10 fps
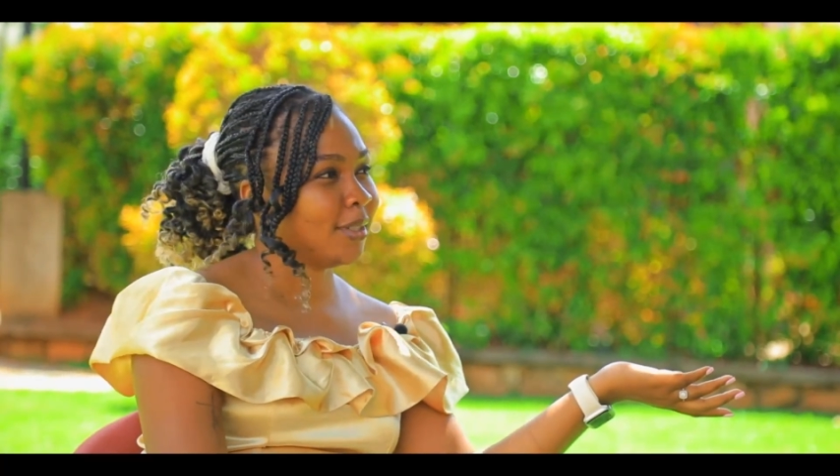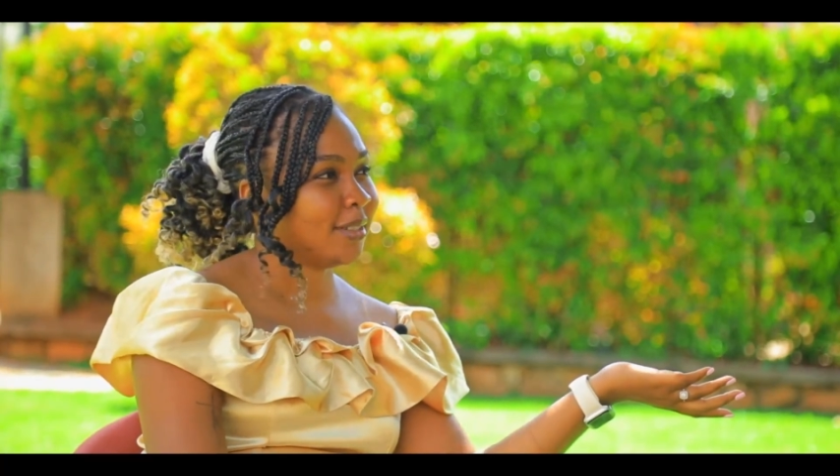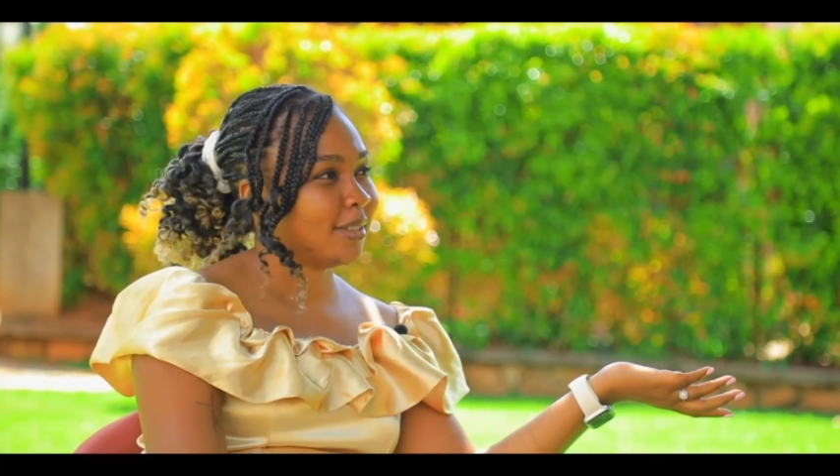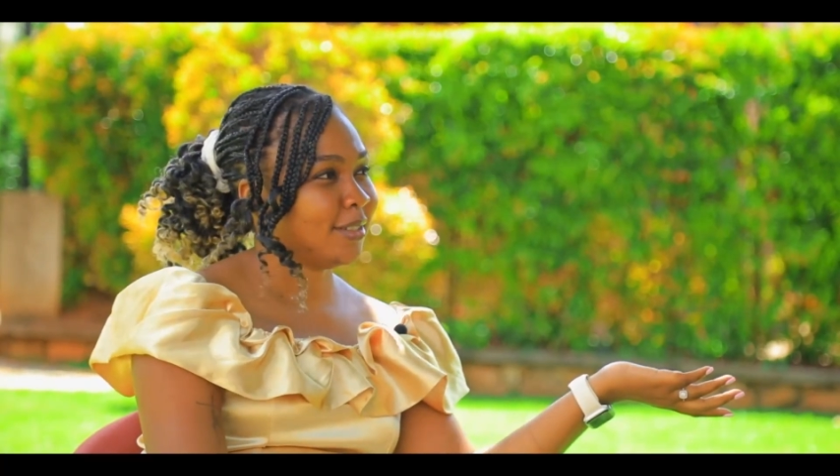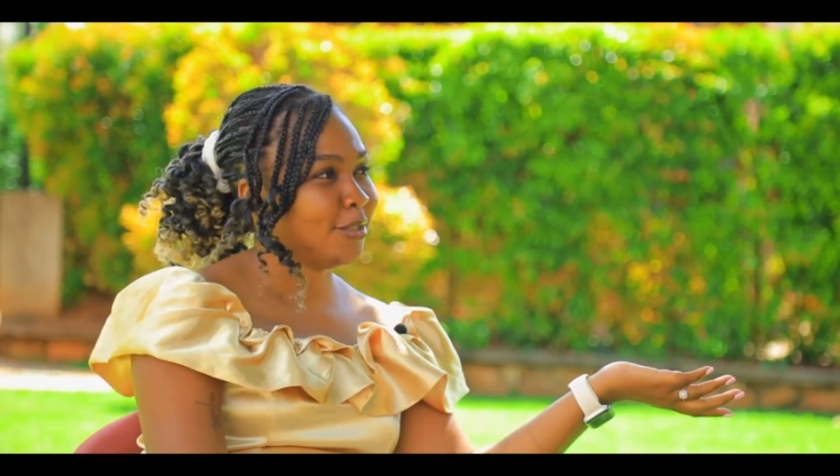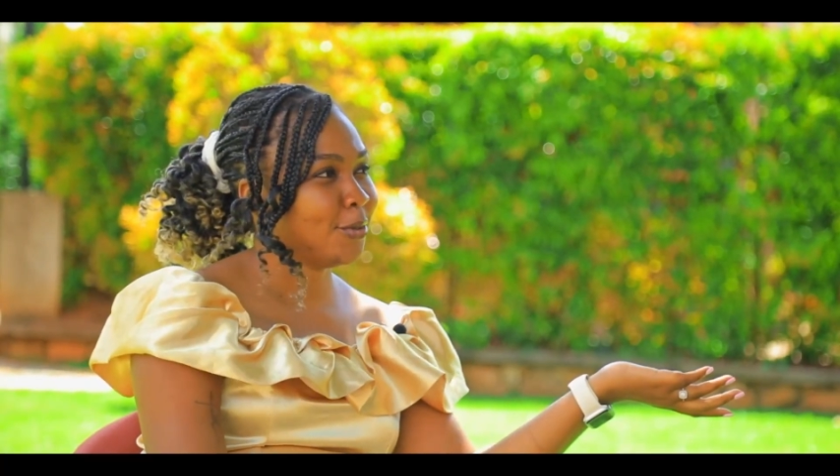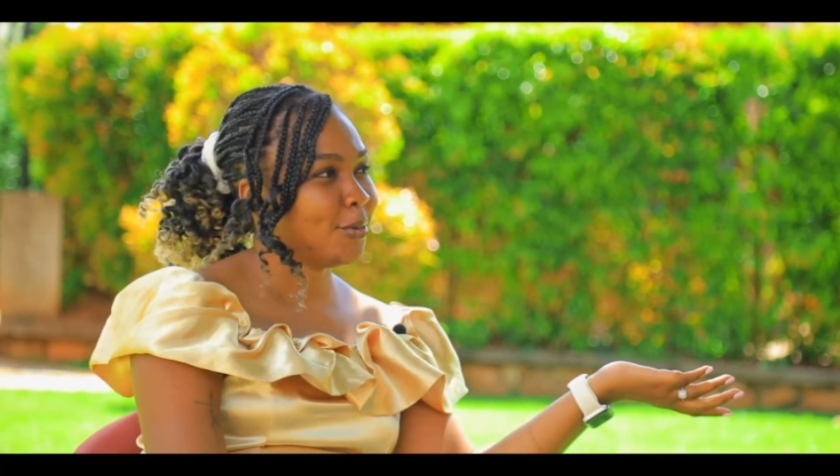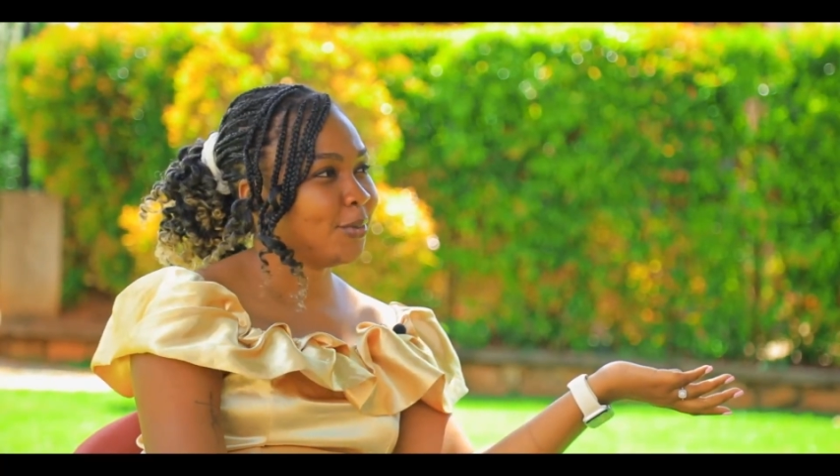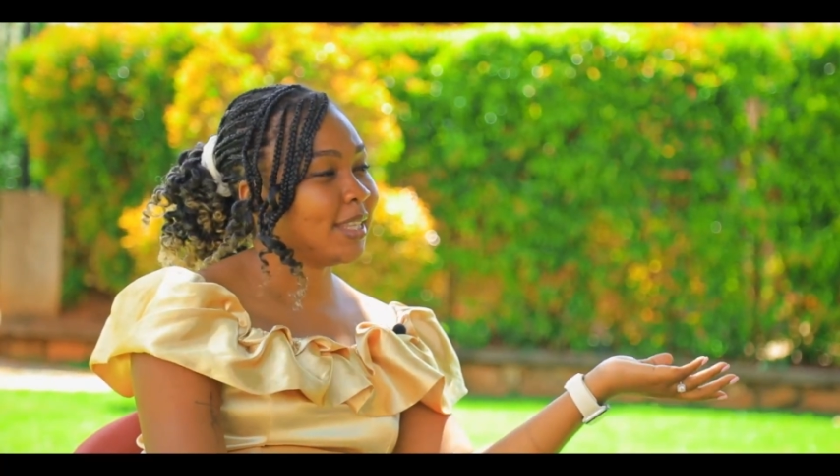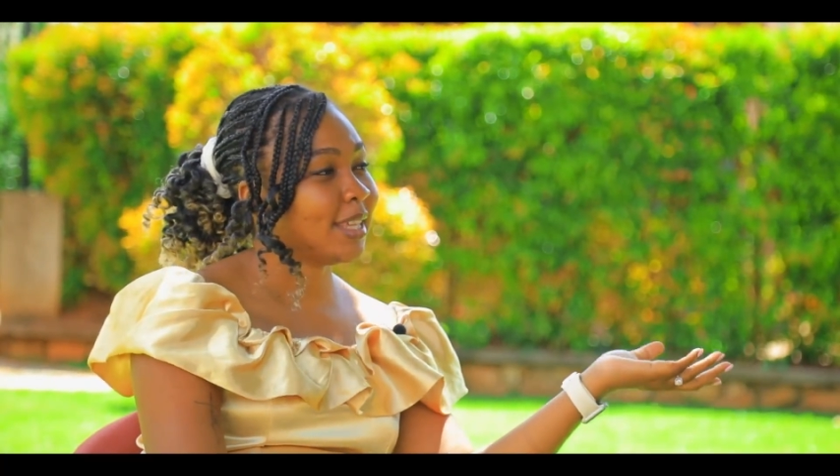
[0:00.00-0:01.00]
They
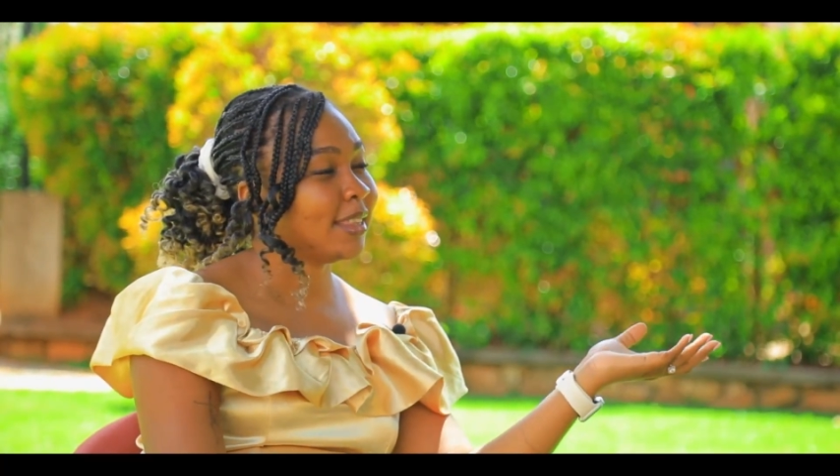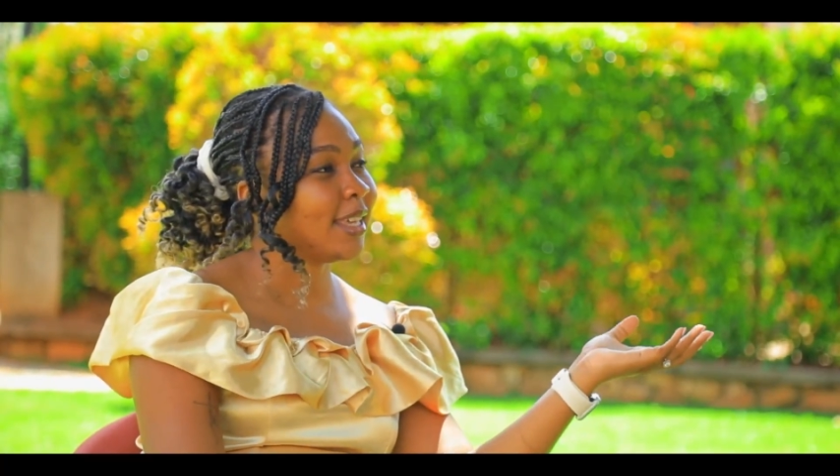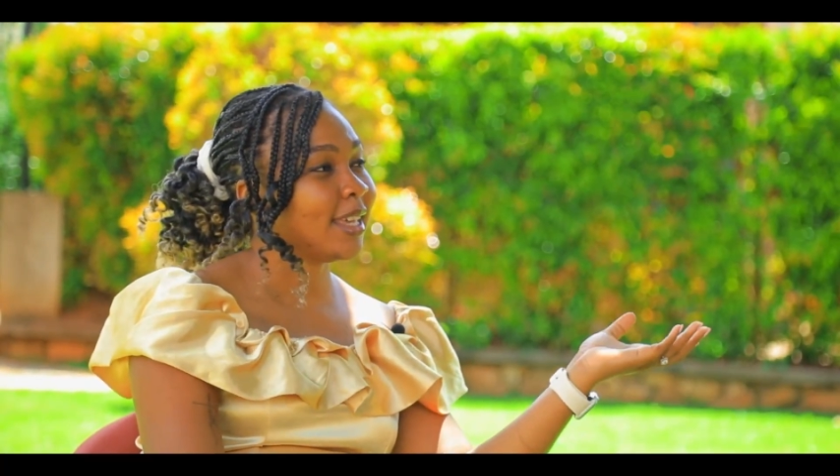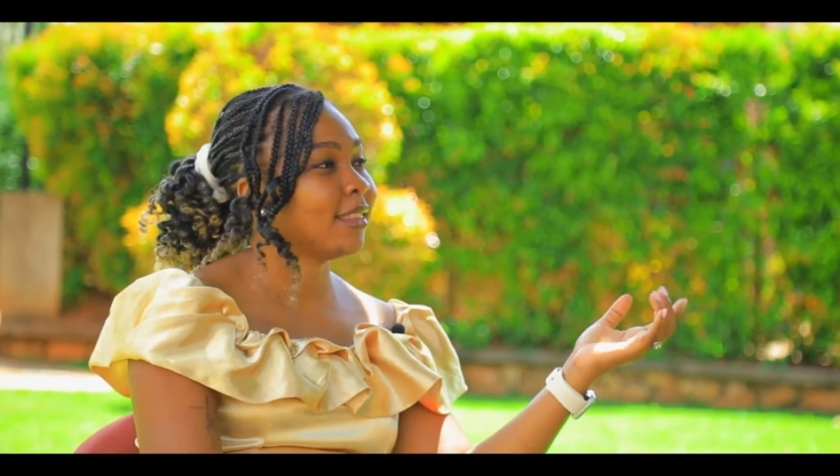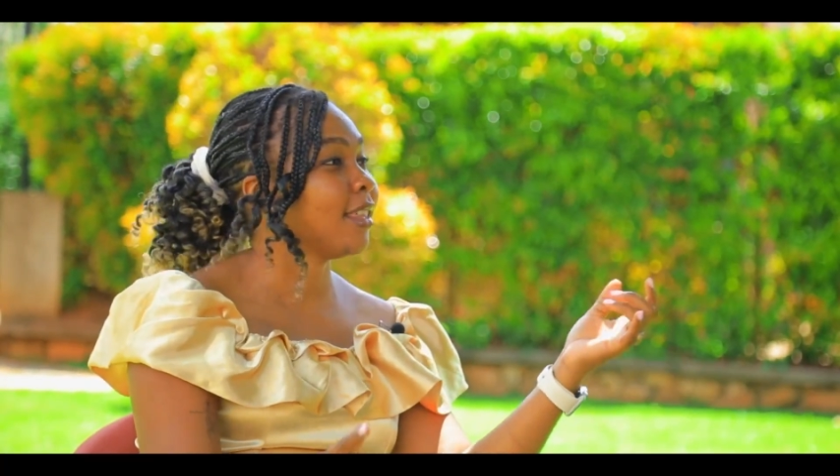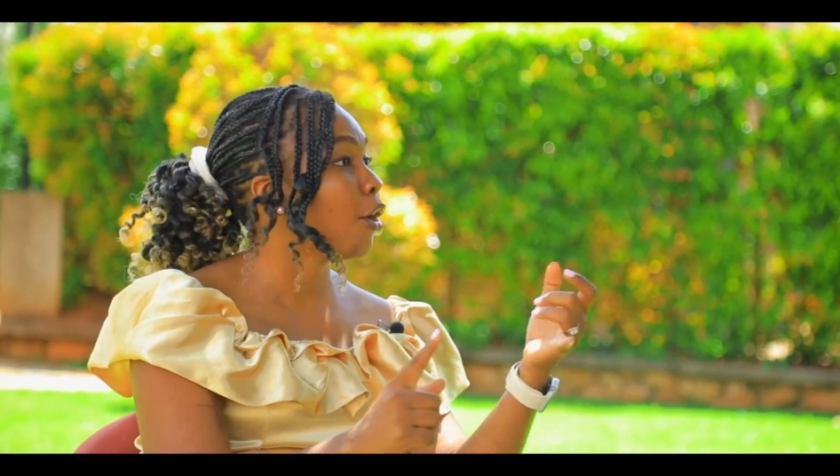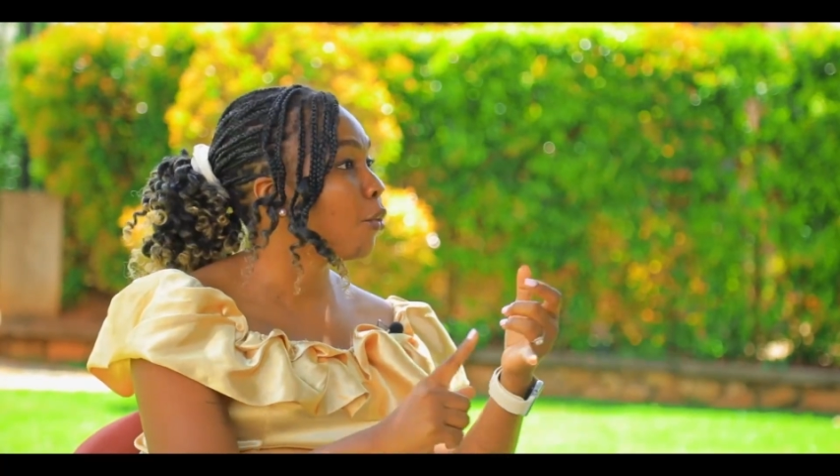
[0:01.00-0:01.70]
are